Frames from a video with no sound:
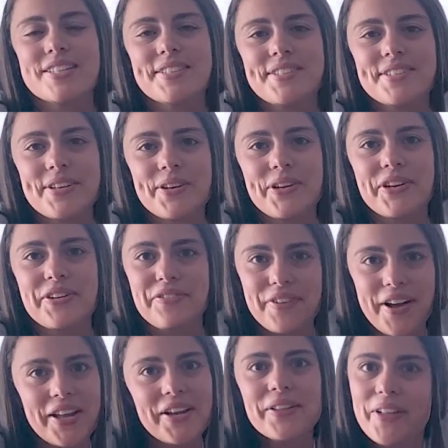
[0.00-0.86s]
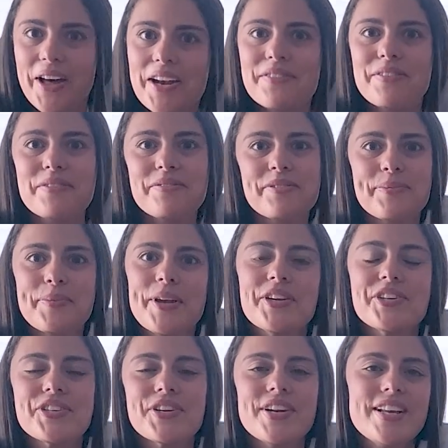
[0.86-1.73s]
So you can find a lot of
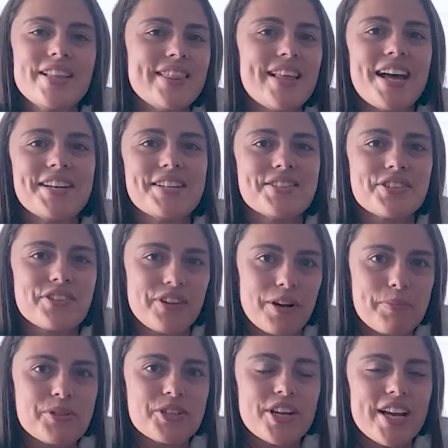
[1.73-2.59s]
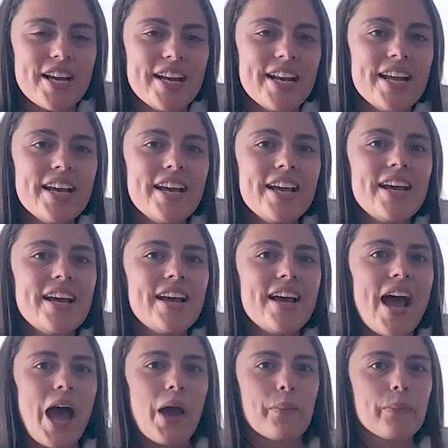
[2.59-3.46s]
information in that description.
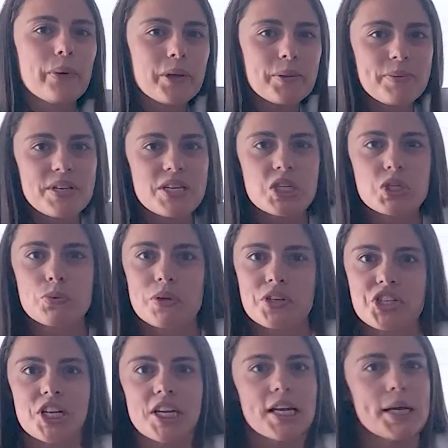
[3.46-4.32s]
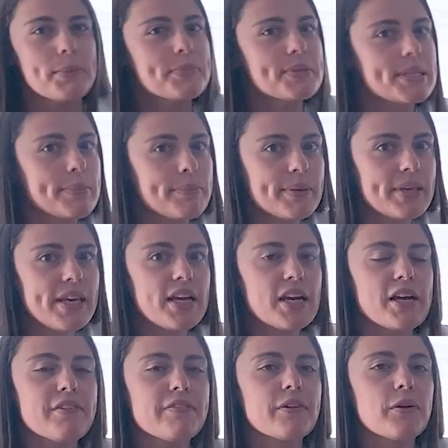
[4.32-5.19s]
I will be switching up some
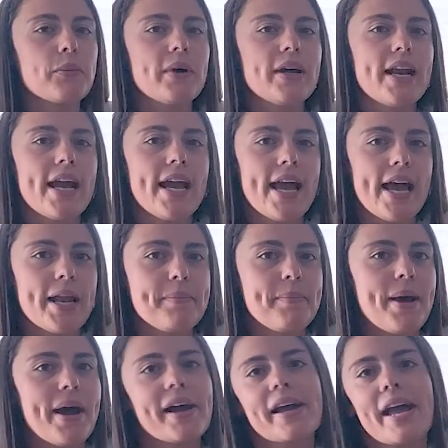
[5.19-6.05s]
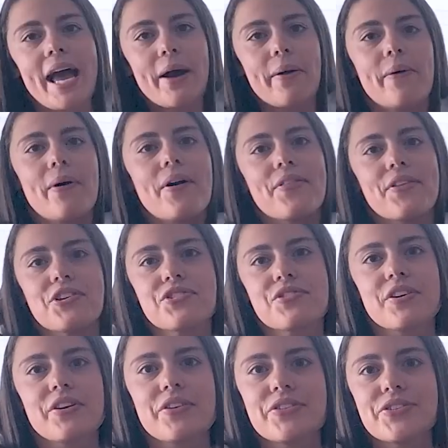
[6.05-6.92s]
gear for when I head back out on the
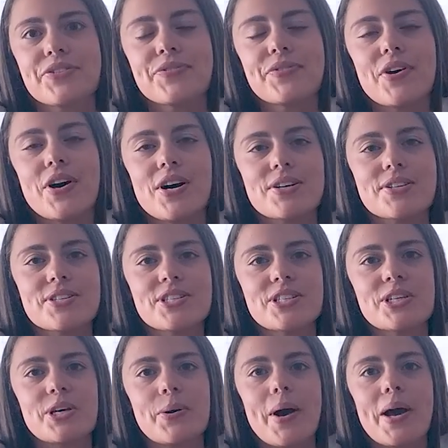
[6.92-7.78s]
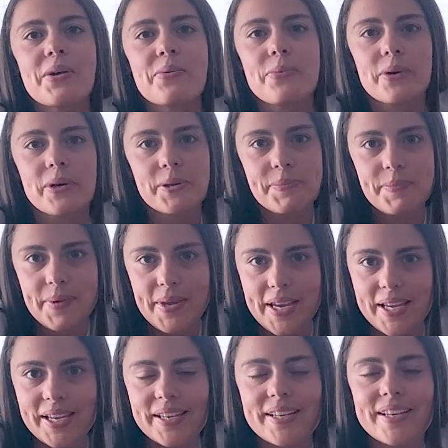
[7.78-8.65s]
trail this fall, so I will
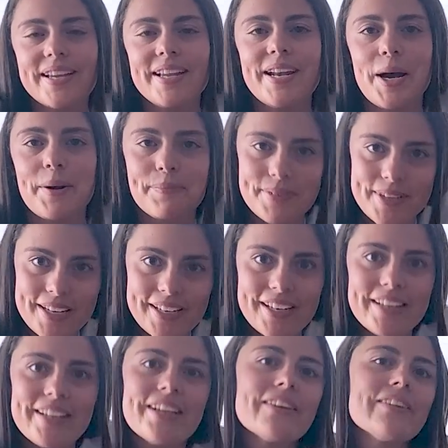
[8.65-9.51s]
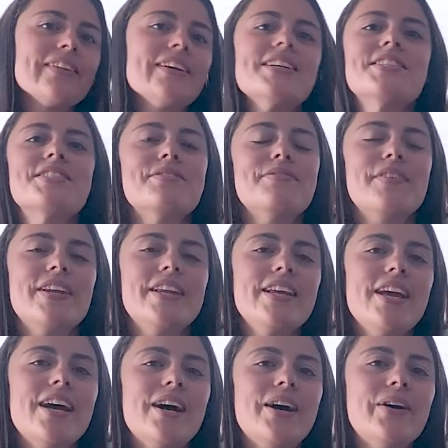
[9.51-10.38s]
make an updated gear list
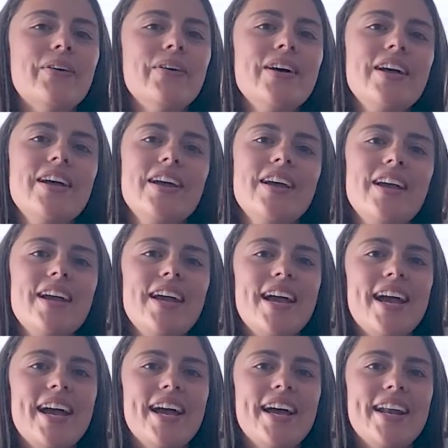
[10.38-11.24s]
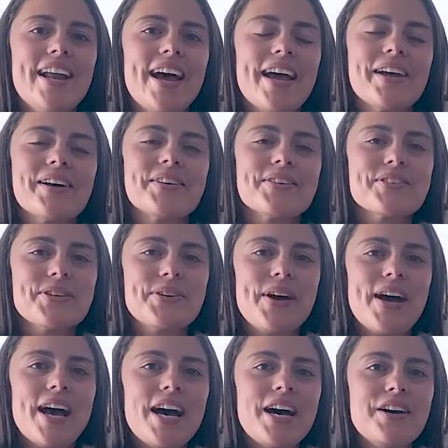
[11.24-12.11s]
video. And I also
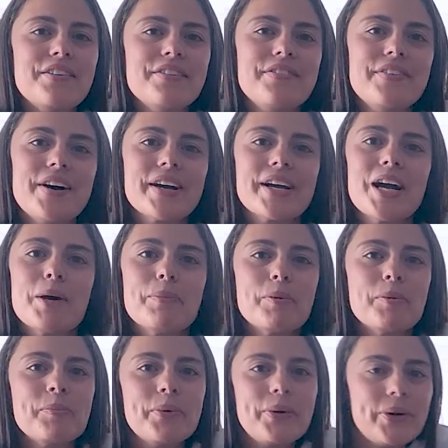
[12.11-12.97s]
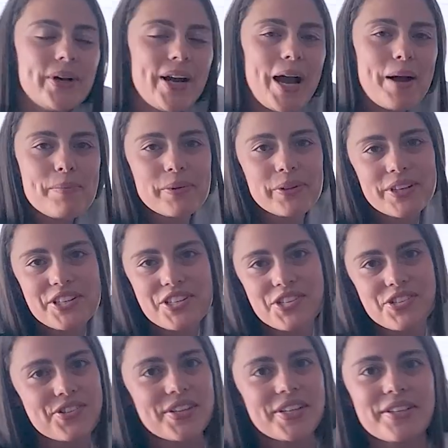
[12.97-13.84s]
have a couple more
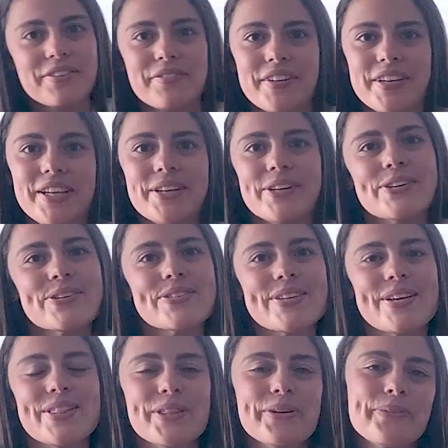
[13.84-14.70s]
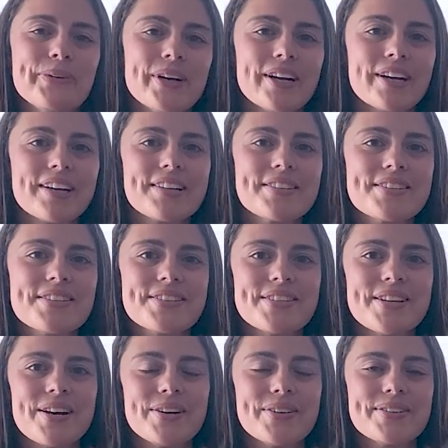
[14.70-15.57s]
Appalachian Trail videos in the works,
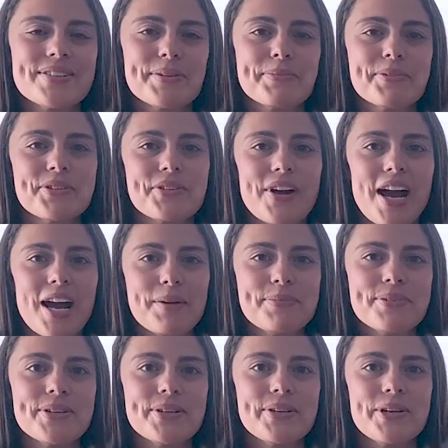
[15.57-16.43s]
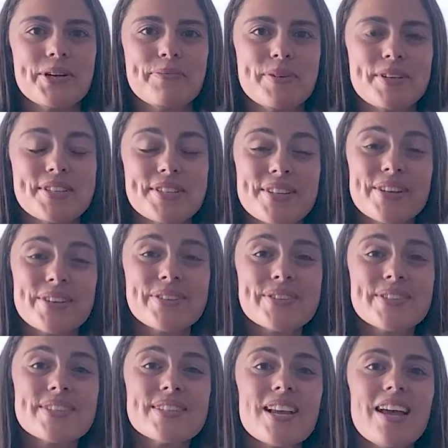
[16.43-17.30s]
so subscribe so you don't miss
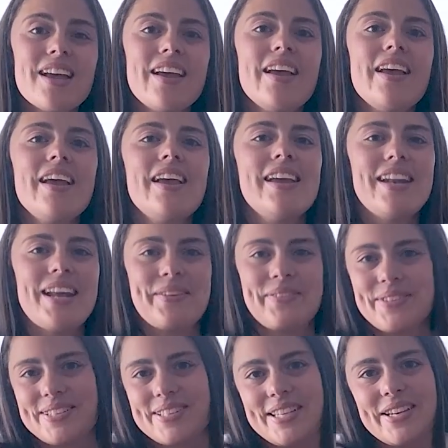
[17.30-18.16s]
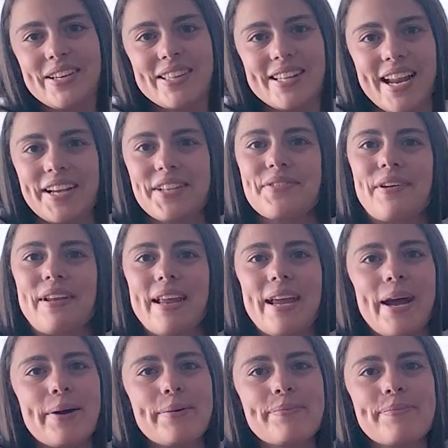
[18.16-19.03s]
those. And I will see you in the next
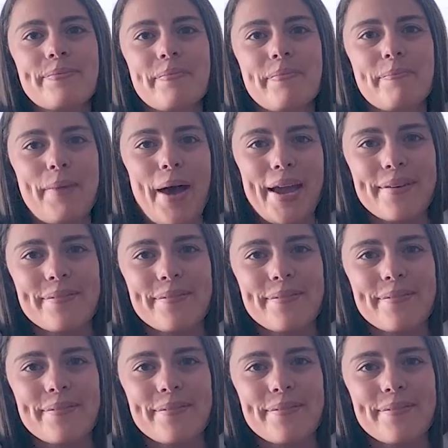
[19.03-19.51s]
video. Bye.